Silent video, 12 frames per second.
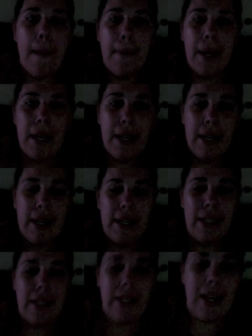
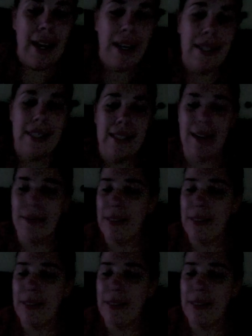but I just have to